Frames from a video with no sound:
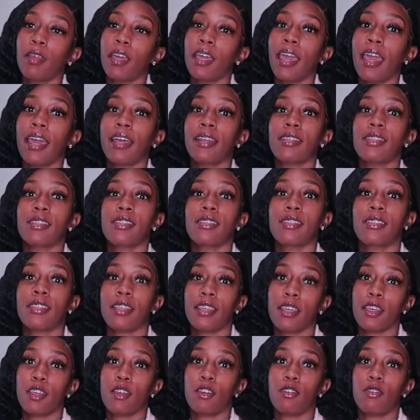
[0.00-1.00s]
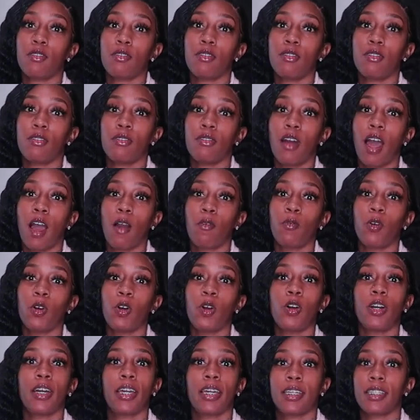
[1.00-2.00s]
They had a sale. I
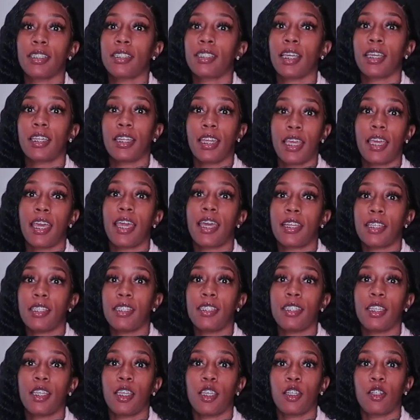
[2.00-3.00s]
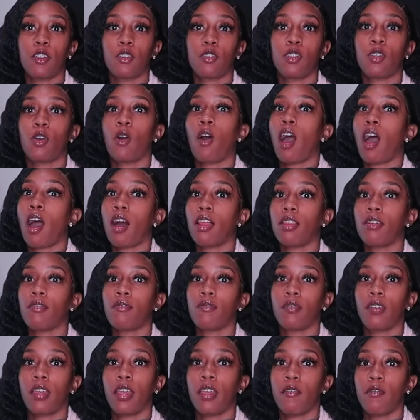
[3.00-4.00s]
will go ahead and say they had a sale. So
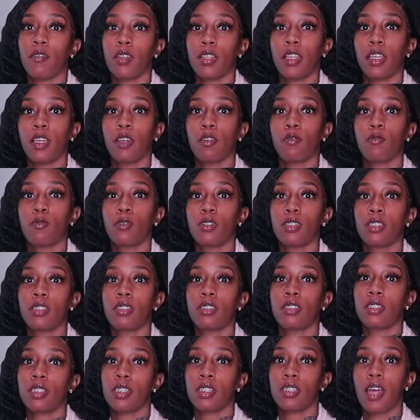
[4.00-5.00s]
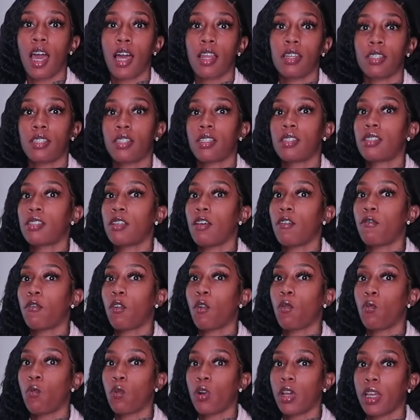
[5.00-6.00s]
everything was $10 except
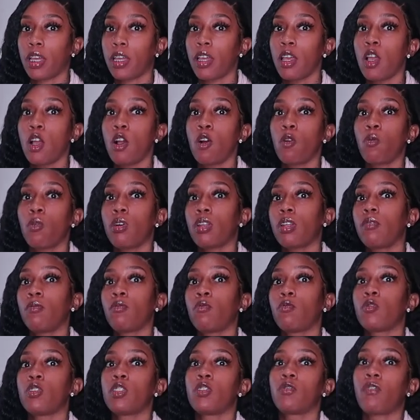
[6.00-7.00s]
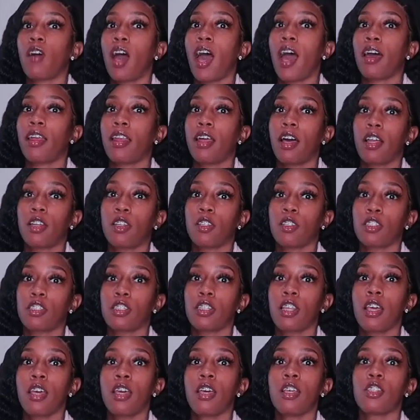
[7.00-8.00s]
for one. One of them was $5.
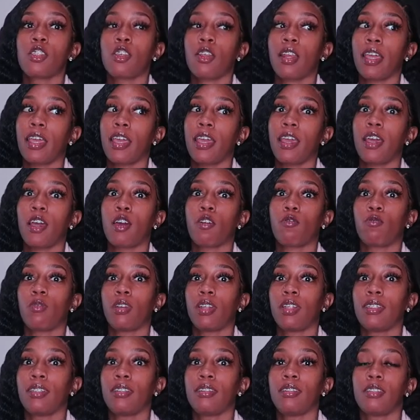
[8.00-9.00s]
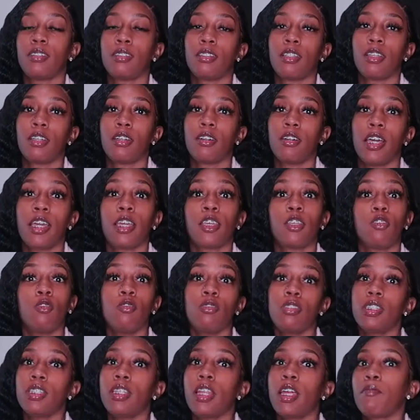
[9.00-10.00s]
So they had a really good sale. And
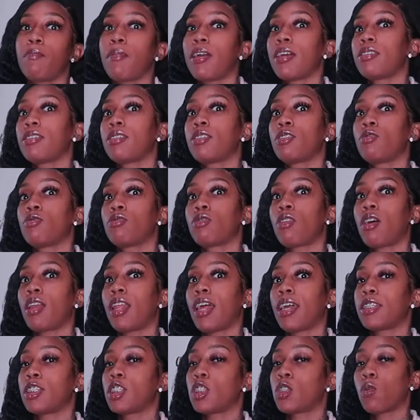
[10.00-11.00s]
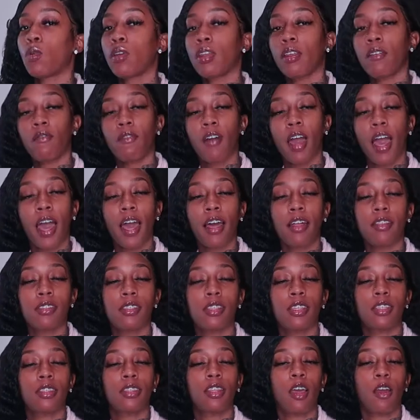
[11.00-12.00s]
usually their bathing suits are like
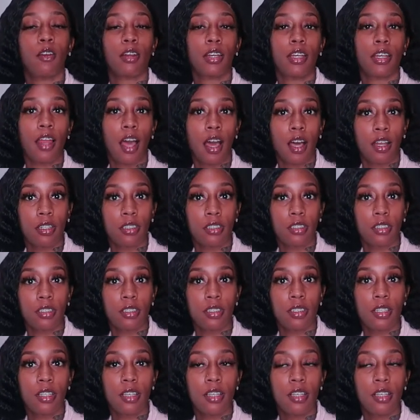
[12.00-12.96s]
$25 to $30.